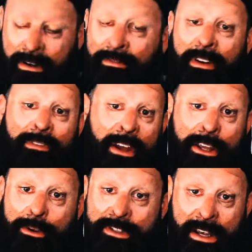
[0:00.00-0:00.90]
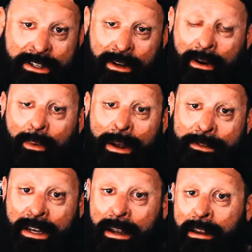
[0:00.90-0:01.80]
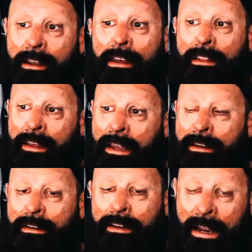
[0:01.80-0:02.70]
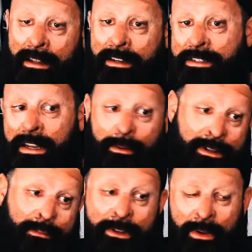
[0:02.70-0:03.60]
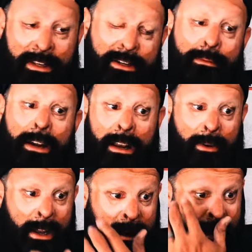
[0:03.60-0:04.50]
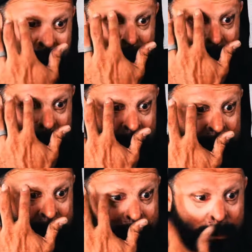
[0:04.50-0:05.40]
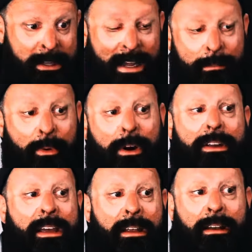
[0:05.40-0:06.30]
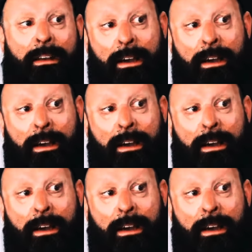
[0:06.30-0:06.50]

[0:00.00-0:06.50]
a FAQ section on our website that kind of distinguishes between the two. But anyway, from the time you walk in,